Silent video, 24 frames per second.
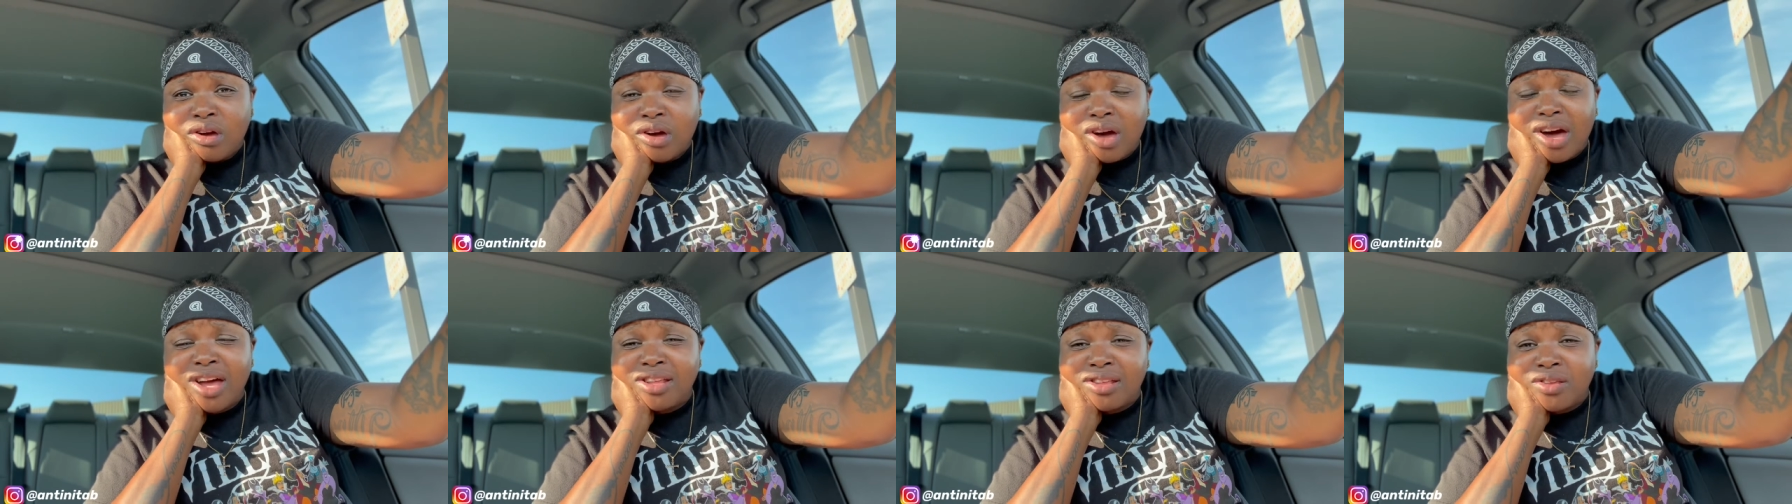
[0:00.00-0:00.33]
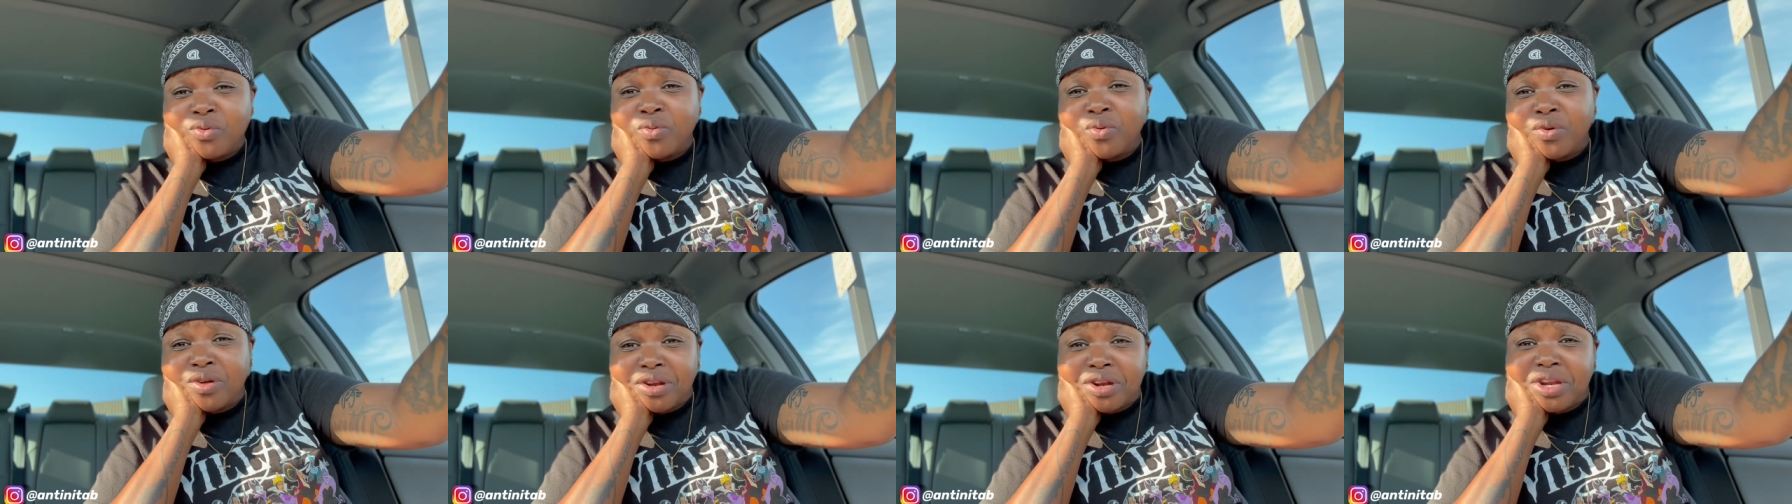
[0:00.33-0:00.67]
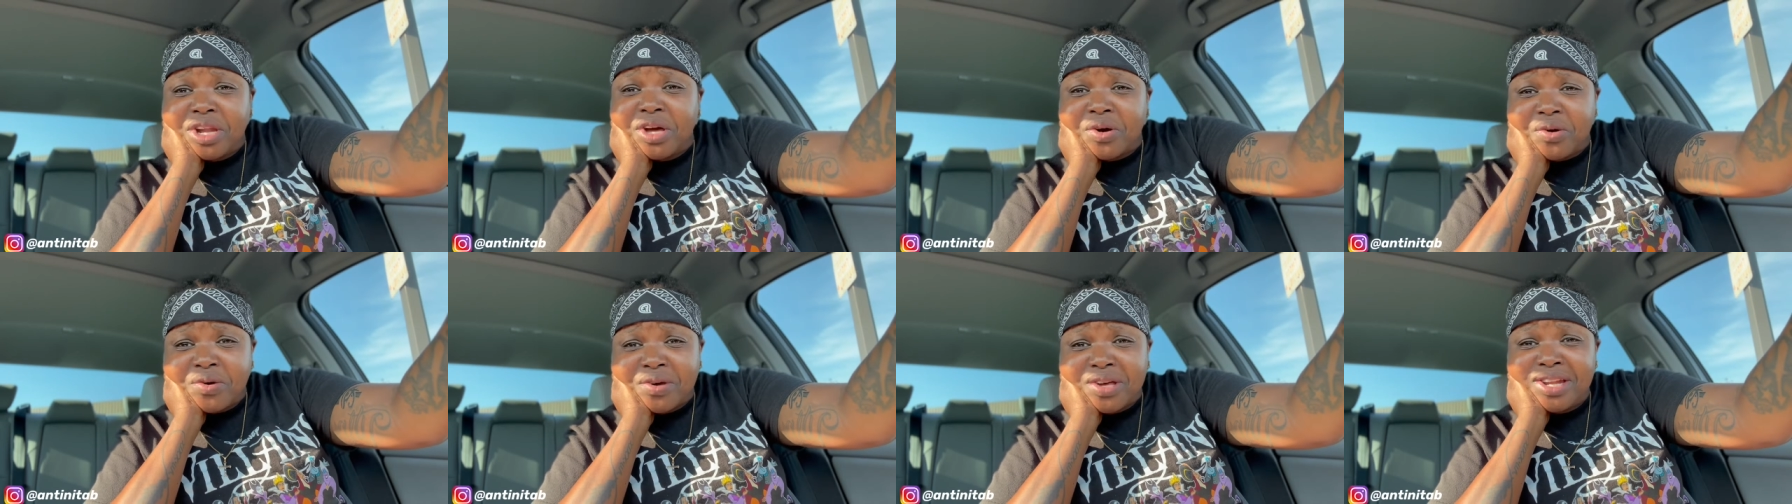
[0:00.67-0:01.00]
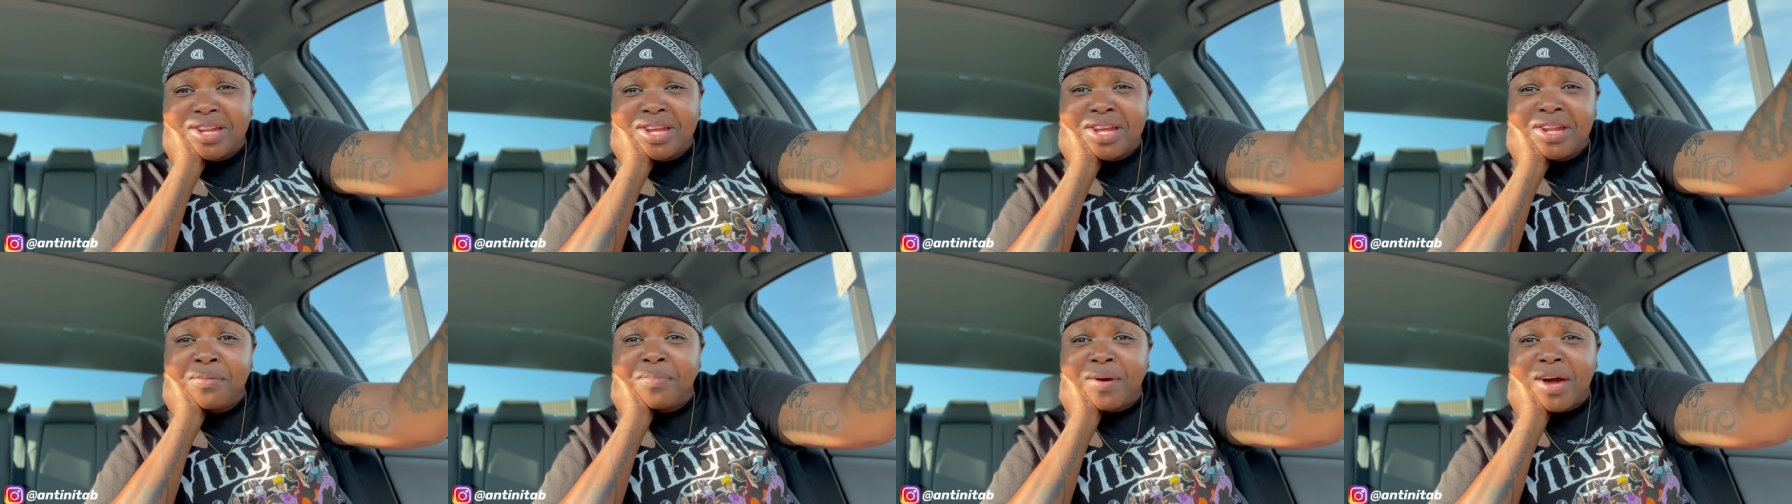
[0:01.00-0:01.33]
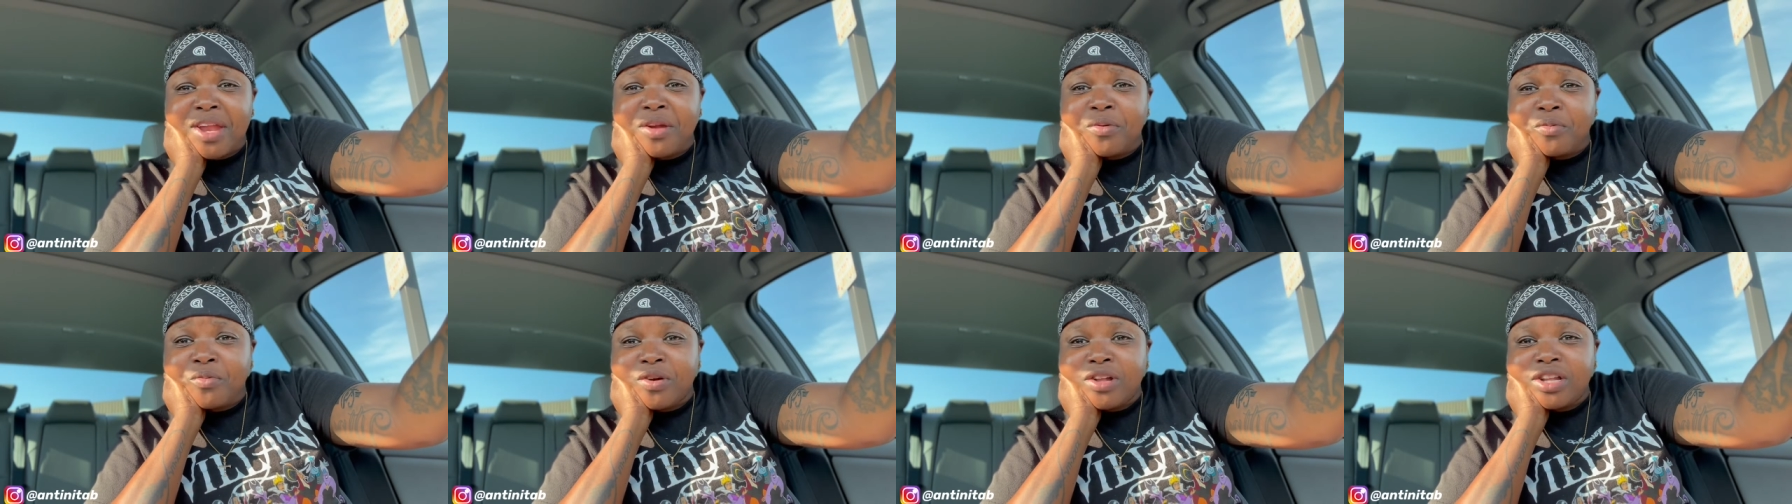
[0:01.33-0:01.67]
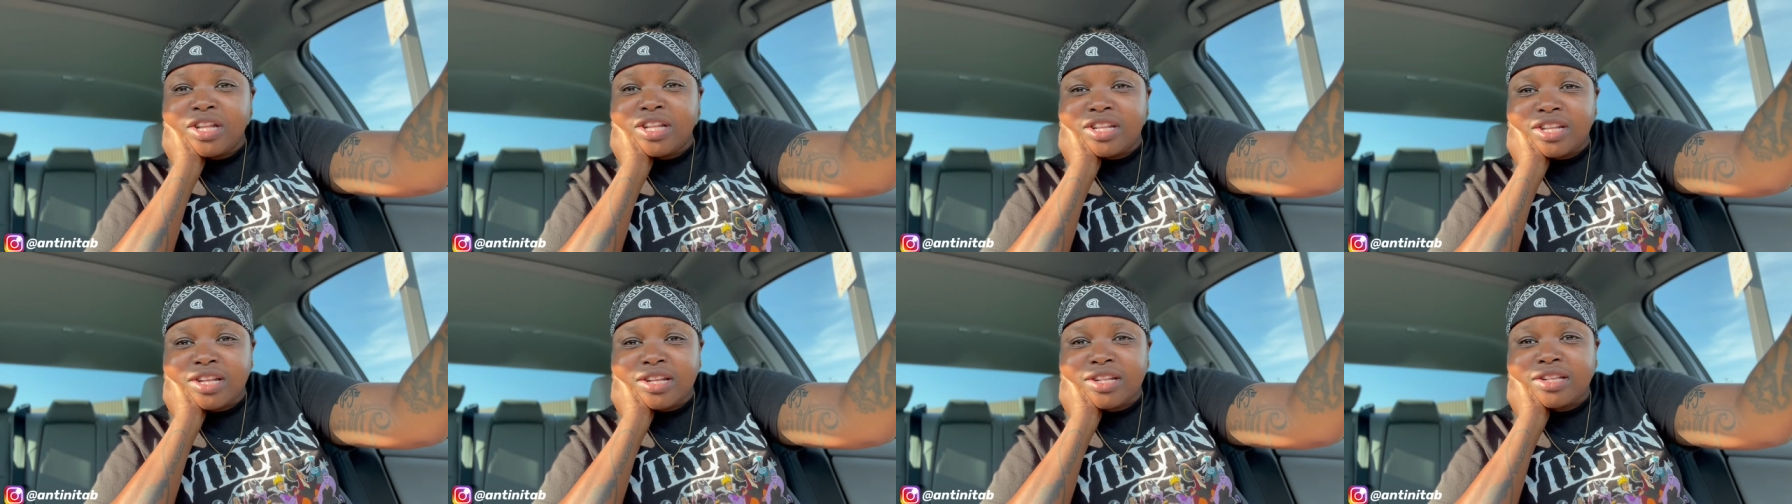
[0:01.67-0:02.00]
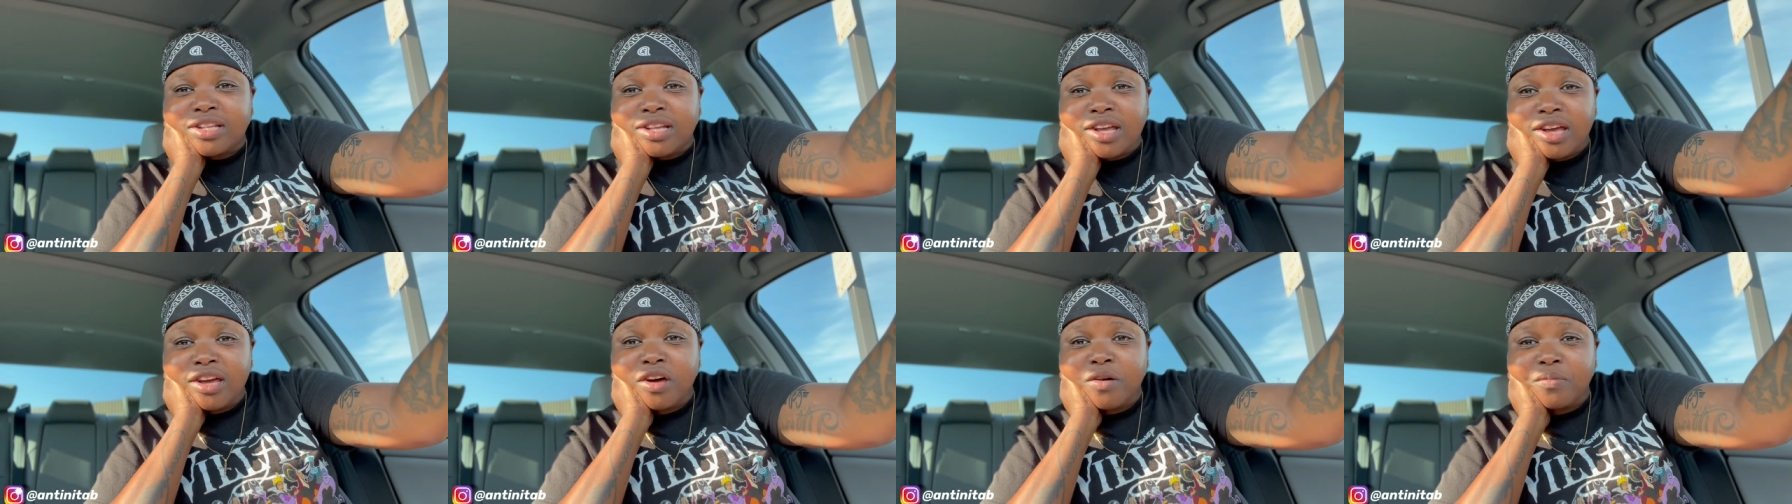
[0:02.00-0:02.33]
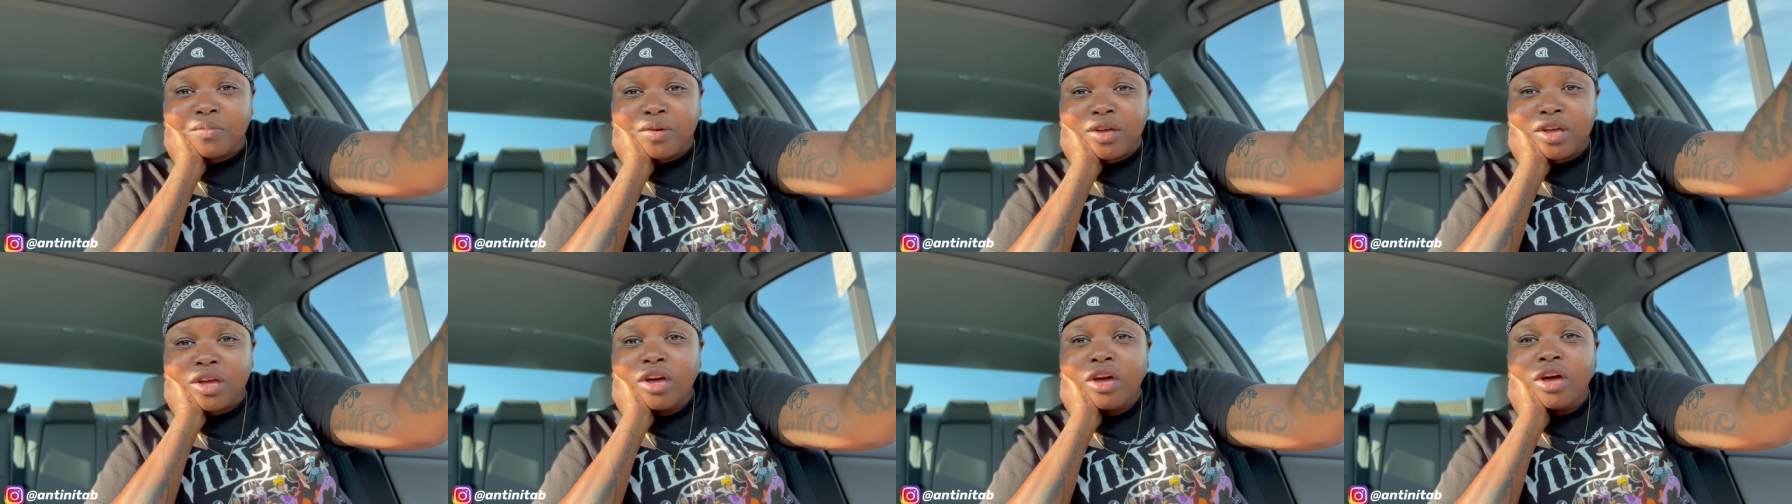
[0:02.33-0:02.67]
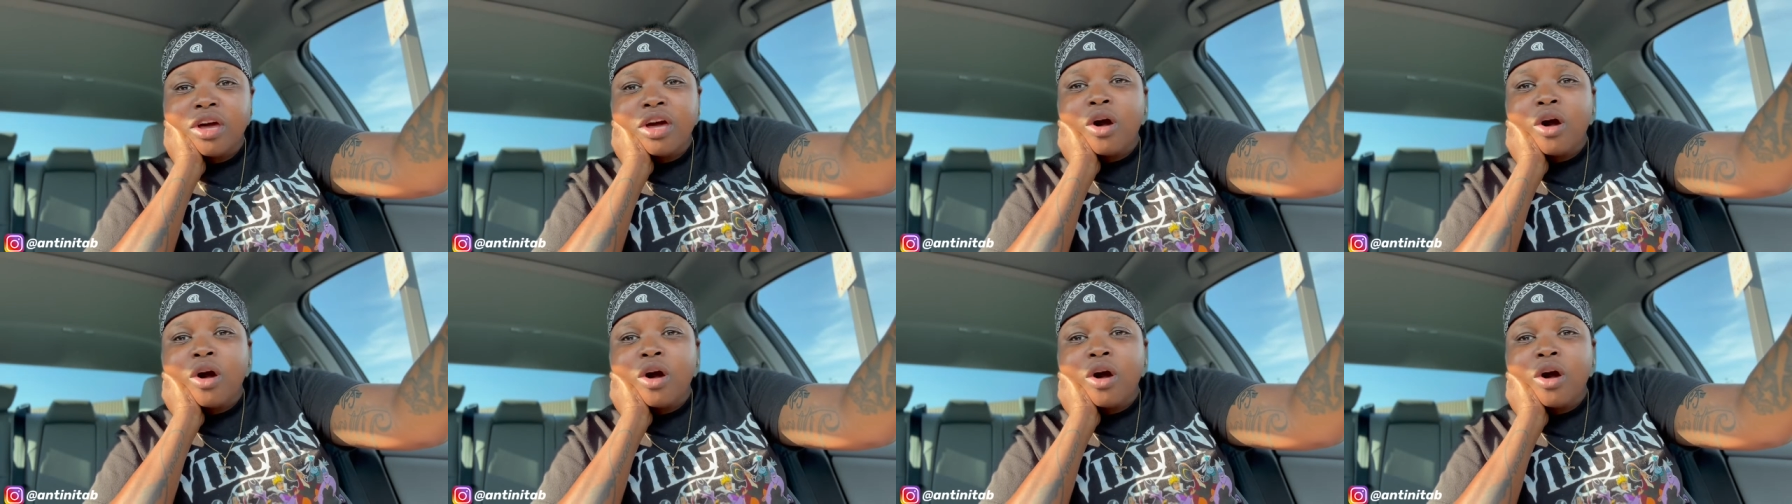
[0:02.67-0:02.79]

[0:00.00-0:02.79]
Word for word: I just want to know, can anybody really just tell me